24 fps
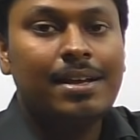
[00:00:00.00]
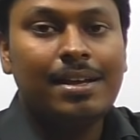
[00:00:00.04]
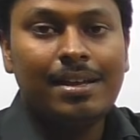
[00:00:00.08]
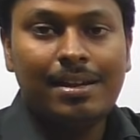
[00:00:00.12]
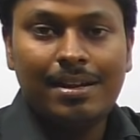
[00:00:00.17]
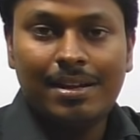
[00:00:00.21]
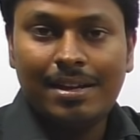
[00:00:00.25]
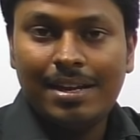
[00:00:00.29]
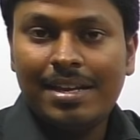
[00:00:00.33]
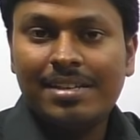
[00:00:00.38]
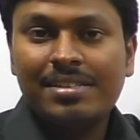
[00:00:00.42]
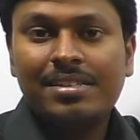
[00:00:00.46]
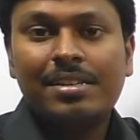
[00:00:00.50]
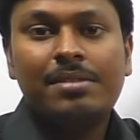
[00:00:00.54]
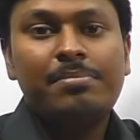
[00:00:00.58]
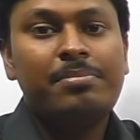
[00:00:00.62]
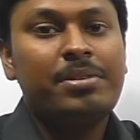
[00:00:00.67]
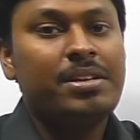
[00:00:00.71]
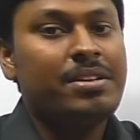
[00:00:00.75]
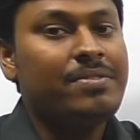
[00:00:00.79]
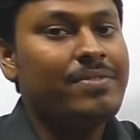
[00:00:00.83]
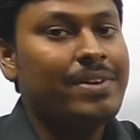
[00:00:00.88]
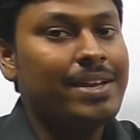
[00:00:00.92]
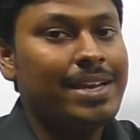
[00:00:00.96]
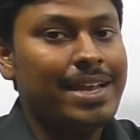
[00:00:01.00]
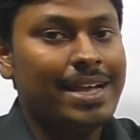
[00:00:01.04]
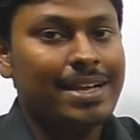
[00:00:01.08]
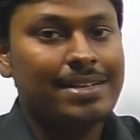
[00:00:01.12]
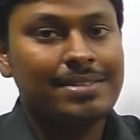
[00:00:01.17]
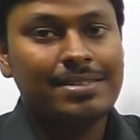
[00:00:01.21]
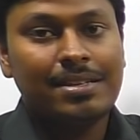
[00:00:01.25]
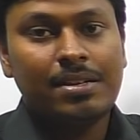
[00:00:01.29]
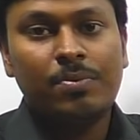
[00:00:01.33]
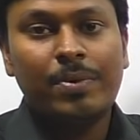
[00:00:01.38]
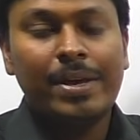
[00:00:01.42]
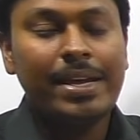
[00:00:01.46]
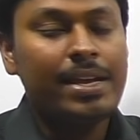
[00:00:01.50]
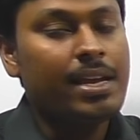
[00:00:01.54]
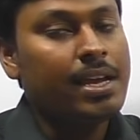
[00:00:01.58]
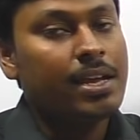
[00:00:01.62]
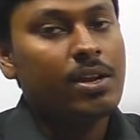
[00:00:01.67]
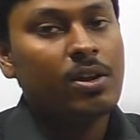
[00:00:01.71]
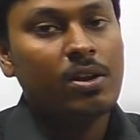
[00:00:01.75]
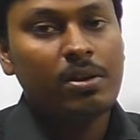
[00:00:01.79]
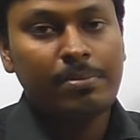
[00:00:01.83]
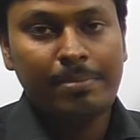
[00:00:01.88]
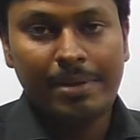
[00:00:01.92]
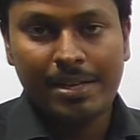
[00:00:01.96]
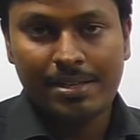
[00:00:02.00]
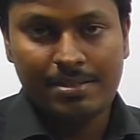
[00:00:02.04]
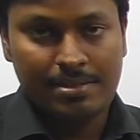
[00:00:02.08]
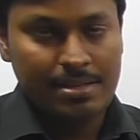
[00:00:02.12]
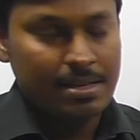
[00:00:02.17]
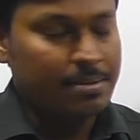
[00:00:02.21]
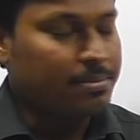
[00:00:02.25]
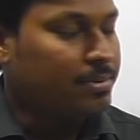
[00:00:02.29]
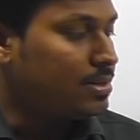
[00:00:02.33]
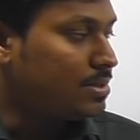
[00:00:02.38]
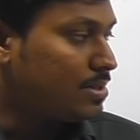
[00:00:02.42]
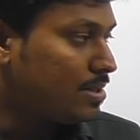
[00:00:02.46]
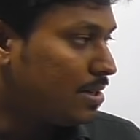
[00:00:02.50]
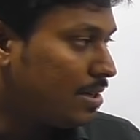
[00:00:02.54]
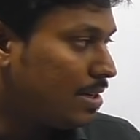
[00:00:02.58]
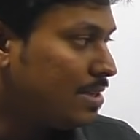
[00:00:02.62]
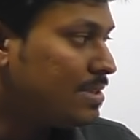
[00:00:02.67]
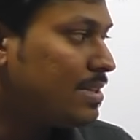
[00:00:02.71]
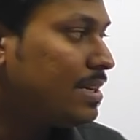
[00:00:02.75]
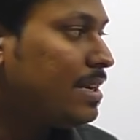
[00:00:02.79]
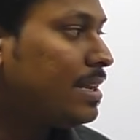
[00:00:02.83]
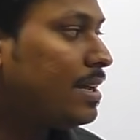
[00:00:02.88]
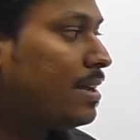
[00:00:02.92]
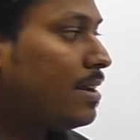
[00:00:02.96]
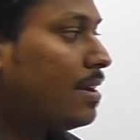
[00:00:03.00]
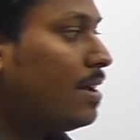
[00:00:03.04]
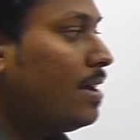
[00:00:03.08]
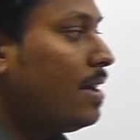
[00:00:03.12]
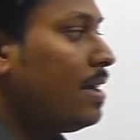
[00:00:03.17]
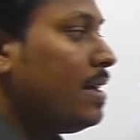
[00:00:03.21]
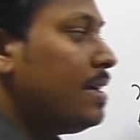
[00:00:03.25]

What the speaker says: relation between x and y cannot be established. Listen here.